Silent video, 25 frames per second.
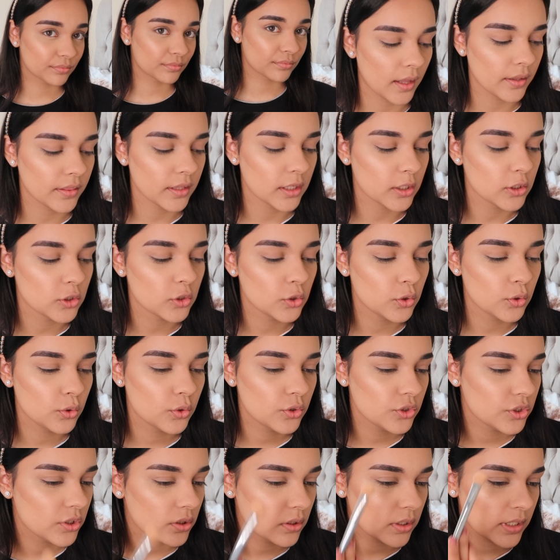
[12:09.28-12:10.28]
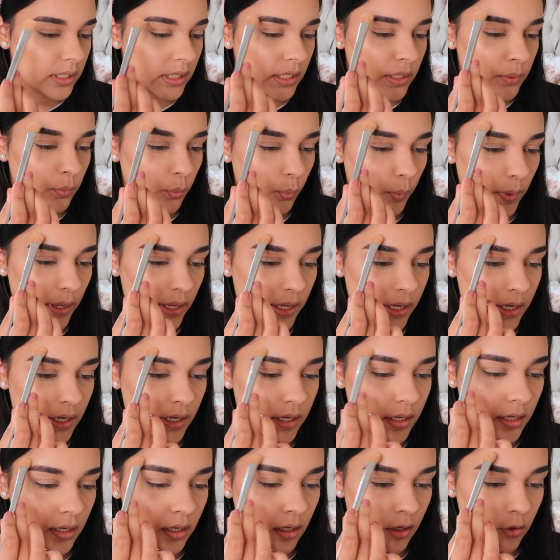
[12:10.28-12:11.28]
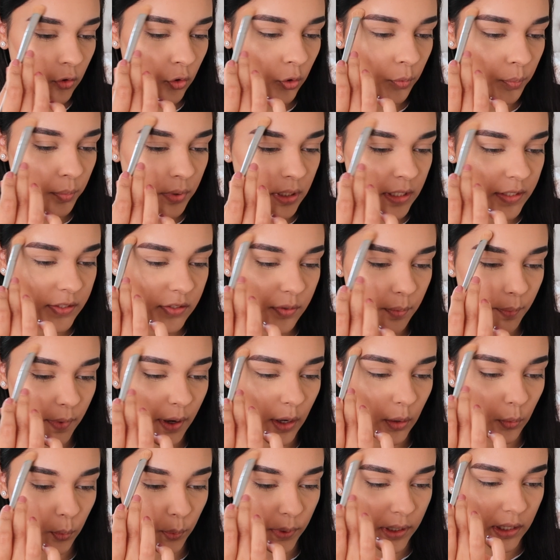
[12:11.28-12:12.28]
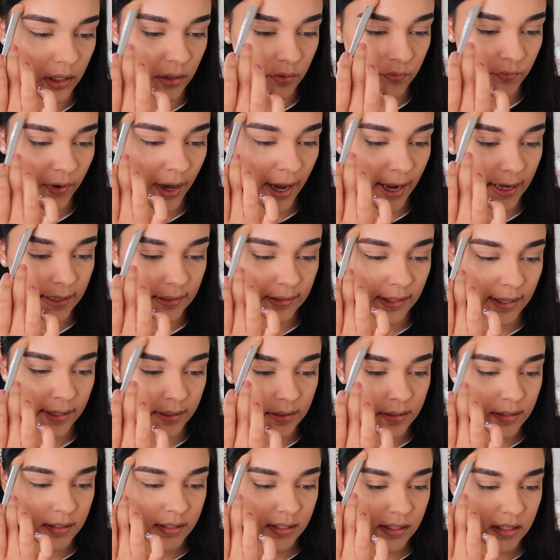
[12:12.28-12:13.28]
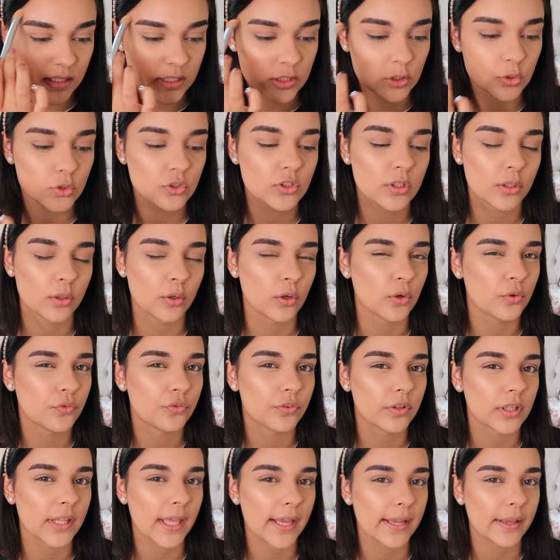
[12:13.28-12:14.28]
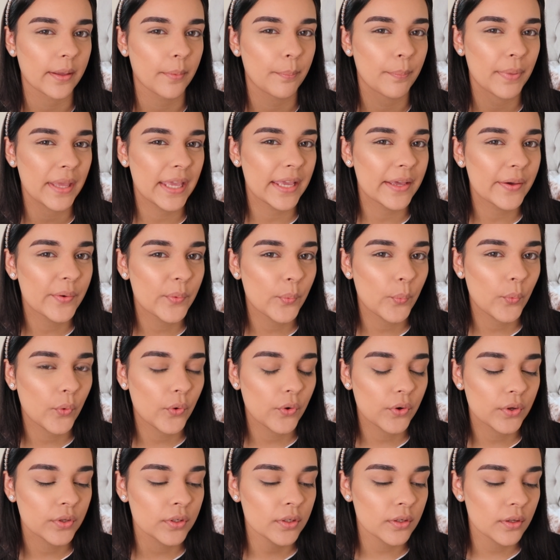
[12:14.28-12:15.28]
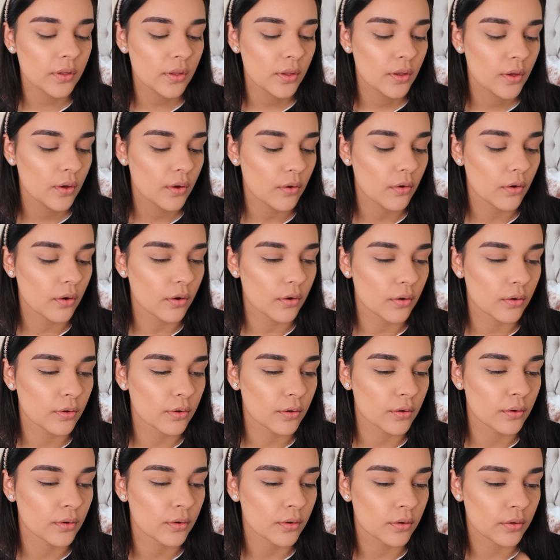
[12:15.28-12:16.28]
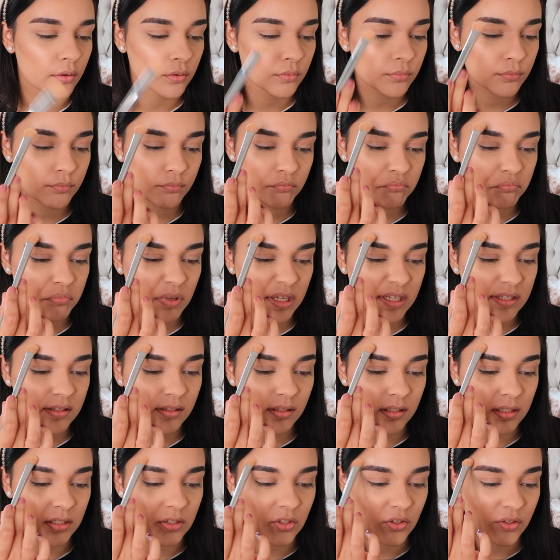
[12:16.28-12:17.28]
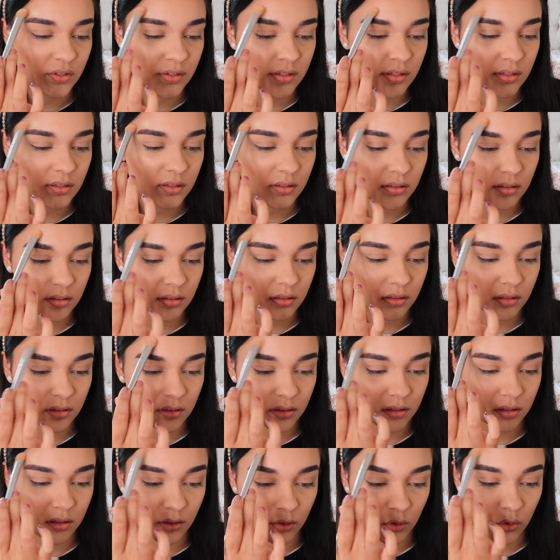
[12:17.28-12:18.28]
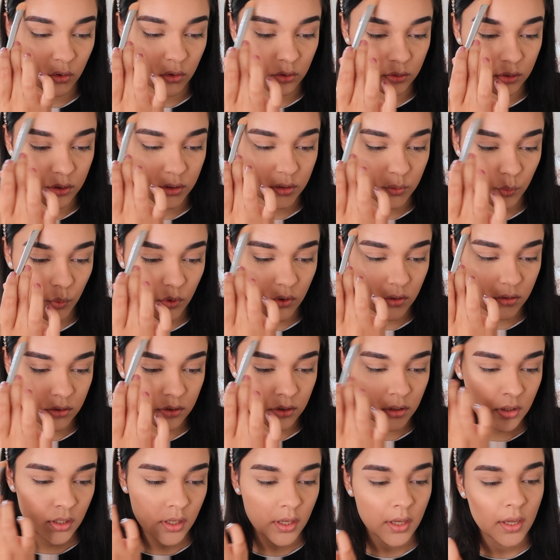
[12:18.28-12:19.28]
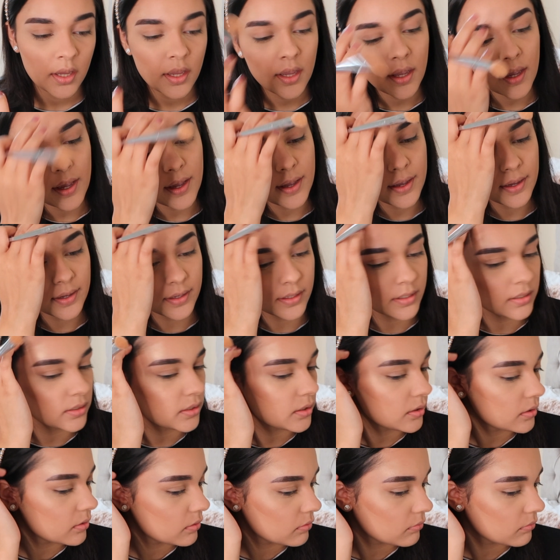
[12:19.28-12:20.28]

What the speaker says: I think usually when companies come out with highlighters, they usually go for like a pink one or basically just a coloured one, and